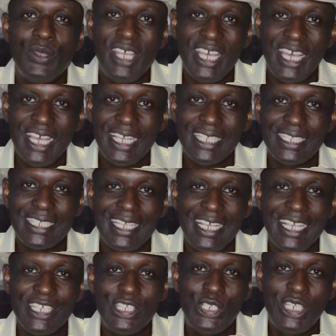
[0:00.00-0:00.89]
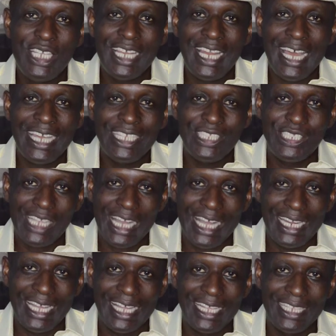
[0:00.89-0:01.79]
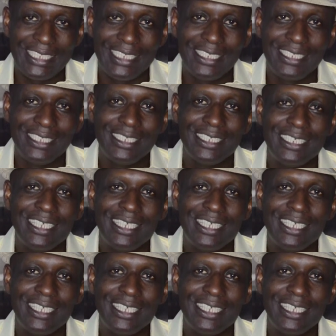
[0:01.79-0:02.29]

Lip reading: This is D-Light Channel.